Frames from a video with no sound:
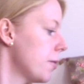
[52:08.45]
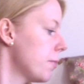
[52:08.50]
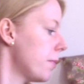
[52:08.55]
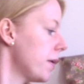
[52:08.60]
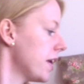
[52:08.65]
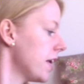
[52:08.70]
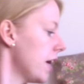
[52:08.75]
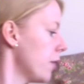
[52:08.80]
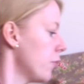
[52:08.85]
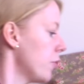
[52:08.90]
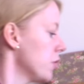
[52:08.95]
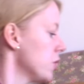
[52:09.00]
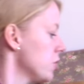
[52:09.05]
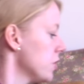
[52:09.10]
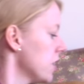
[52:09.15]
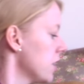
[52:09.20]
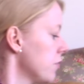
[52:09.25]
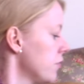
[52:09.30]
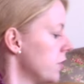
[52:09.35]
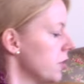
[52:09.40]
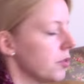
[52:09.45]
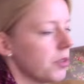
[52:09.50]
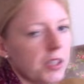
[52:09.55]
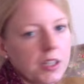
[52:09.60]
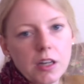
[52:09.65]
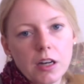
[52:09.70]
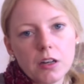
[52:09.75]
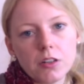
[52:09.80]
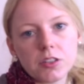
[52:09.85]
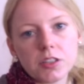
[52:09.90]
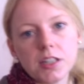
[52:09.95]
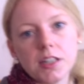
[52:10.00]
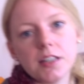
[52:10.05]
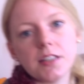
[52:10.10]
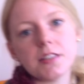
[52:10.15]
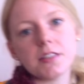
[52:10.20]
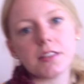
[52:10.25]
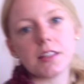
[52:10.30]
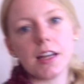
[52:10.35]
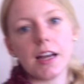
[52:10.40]
But I want to give you an
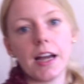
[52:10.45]
outcast.